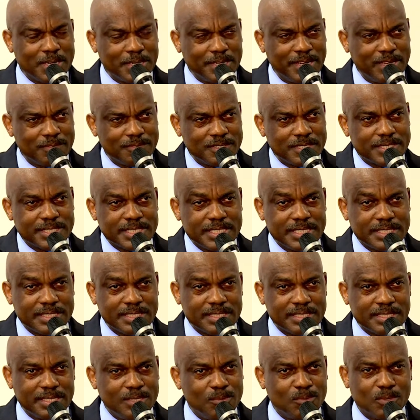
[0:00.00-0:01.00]
the devil sees
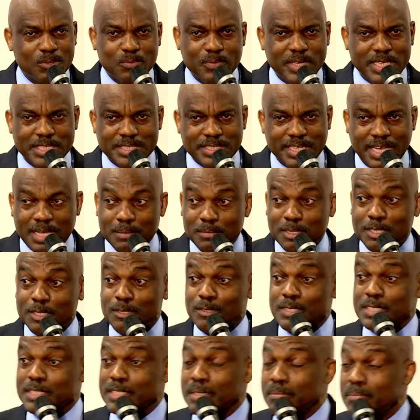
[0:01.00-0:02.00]
it, he won't waste time. He'll go to